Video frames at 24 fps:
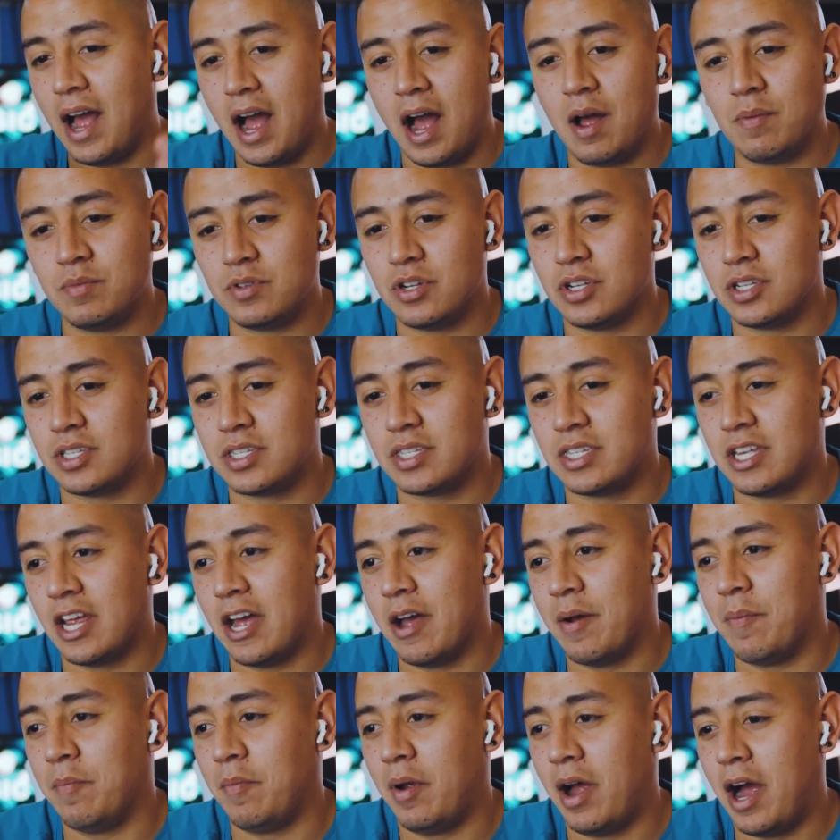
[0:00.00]

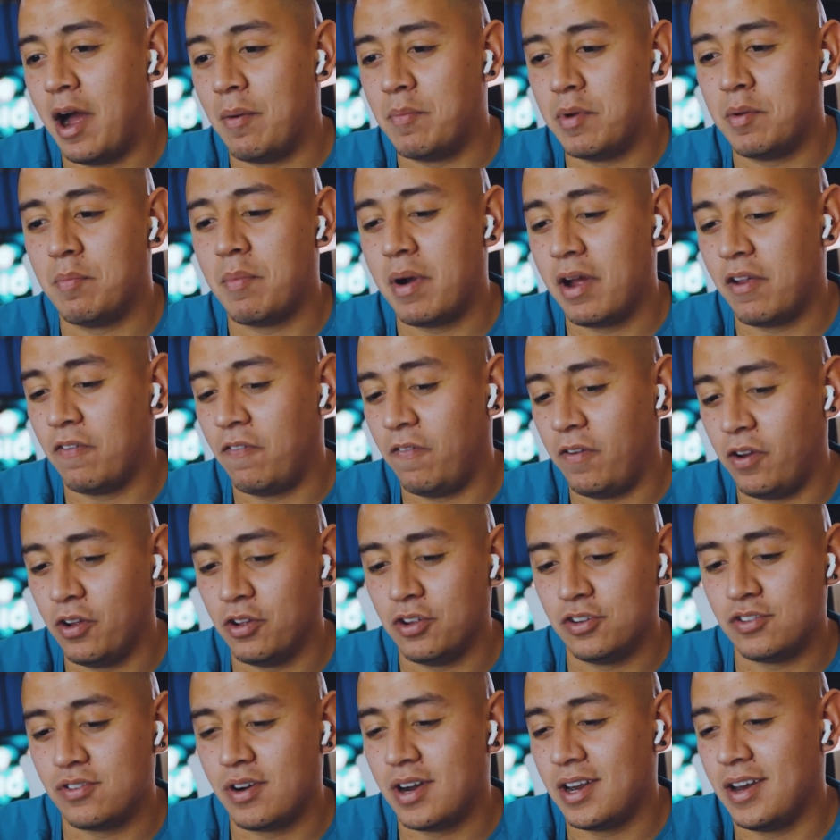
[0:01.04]
I'm in my
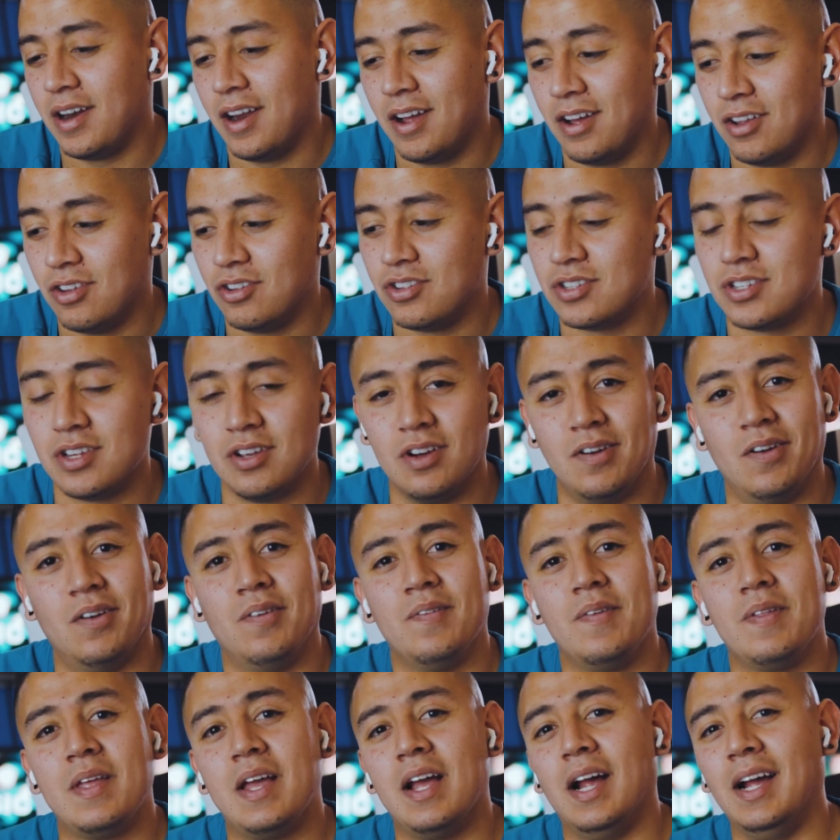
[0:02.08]
feels right now.
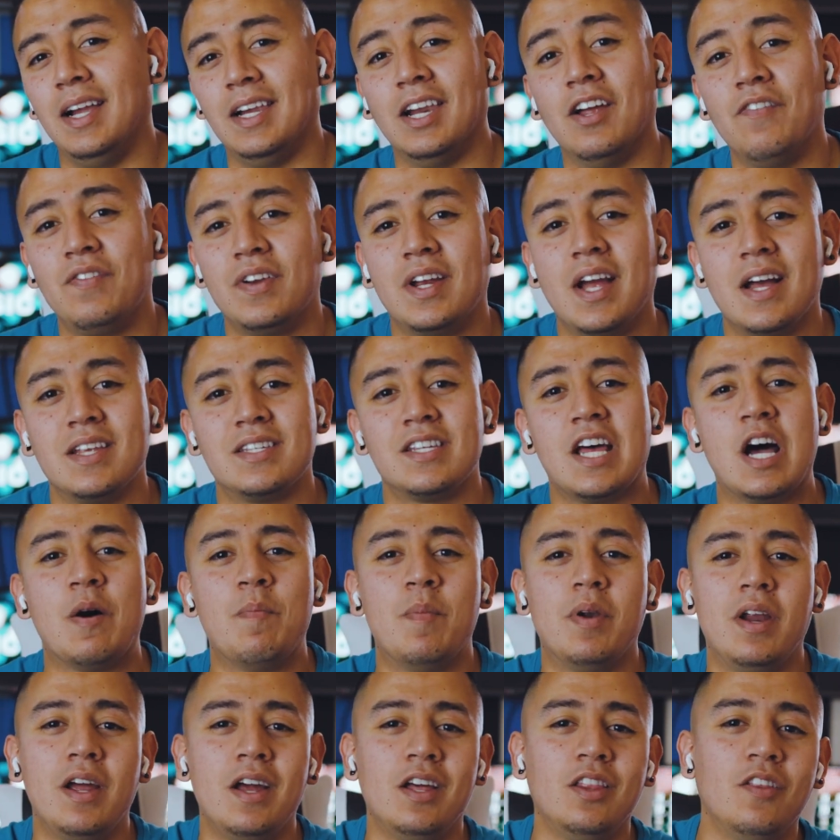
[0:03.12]
So I love you guys.
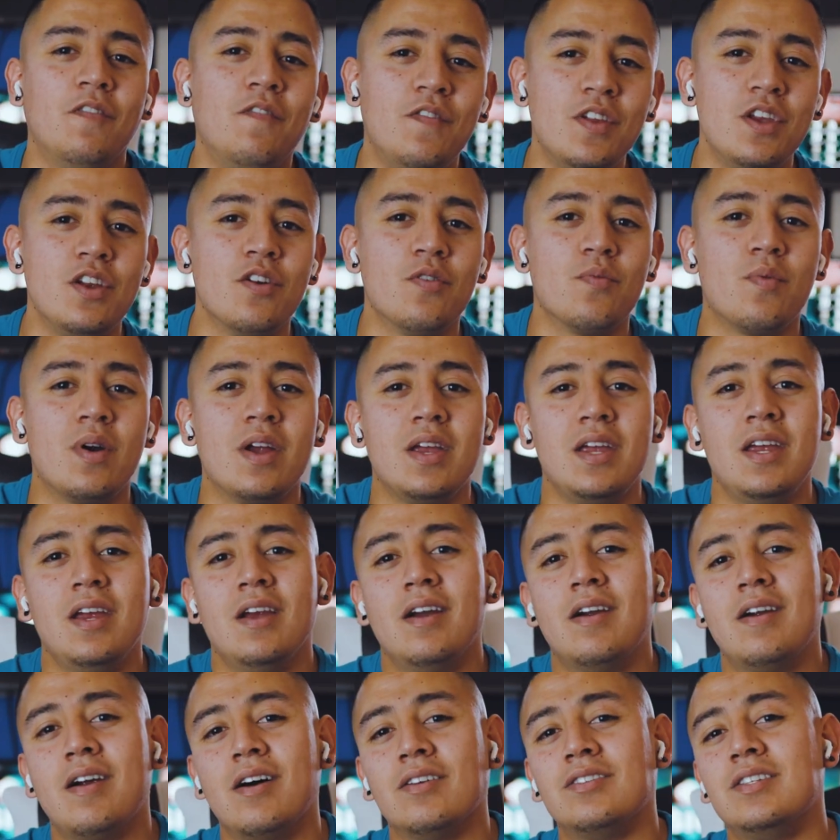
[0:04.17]
I'm going to end the video right
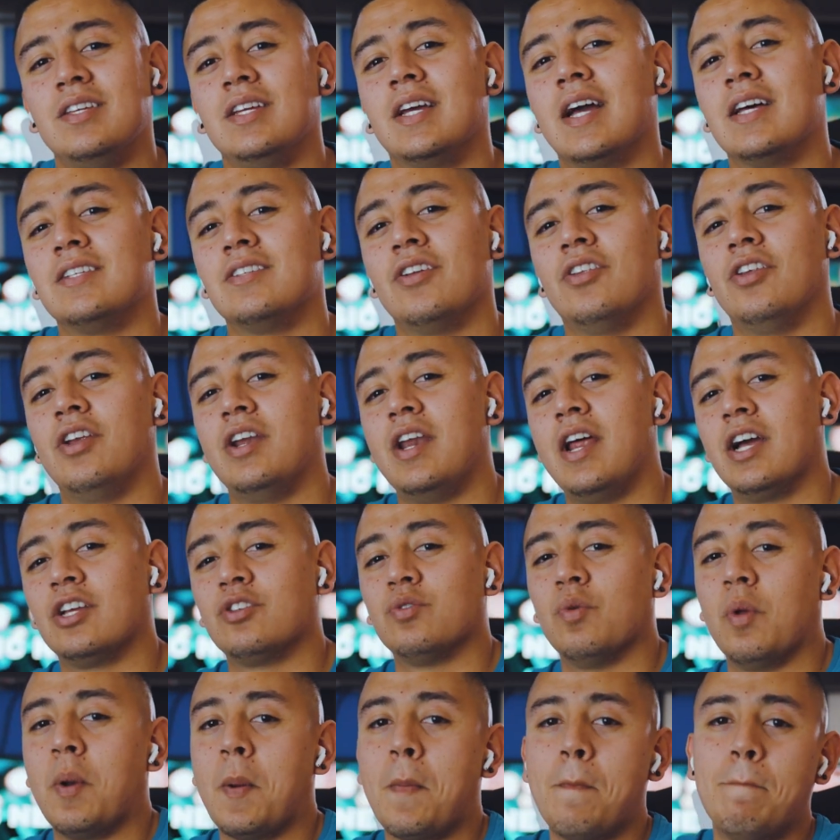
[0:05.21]
here. I'll see you guys on the
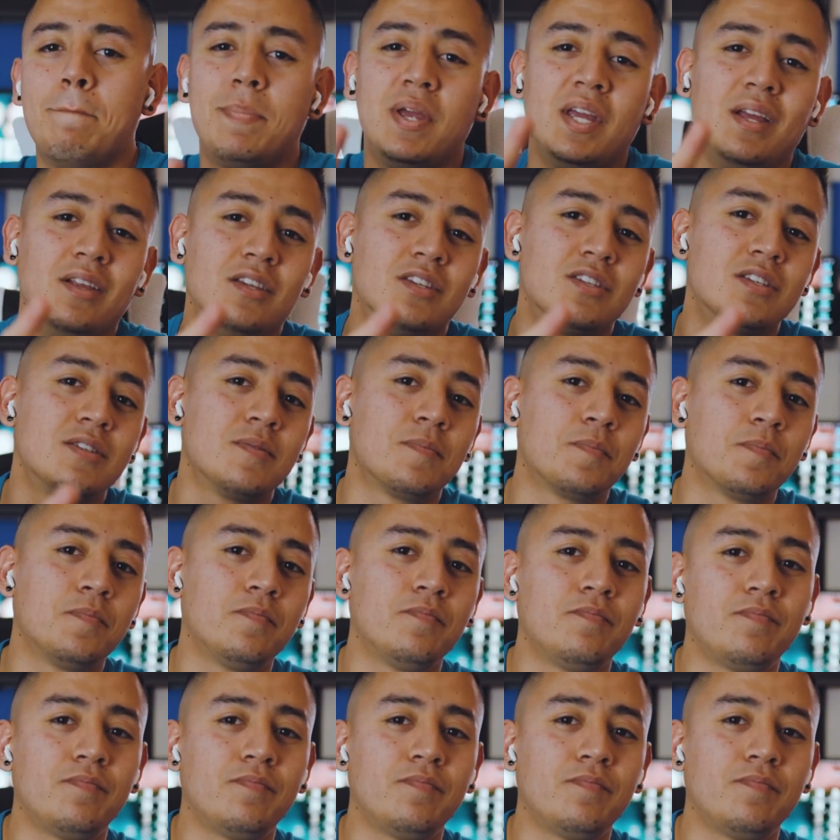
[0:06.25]
next one. Peace.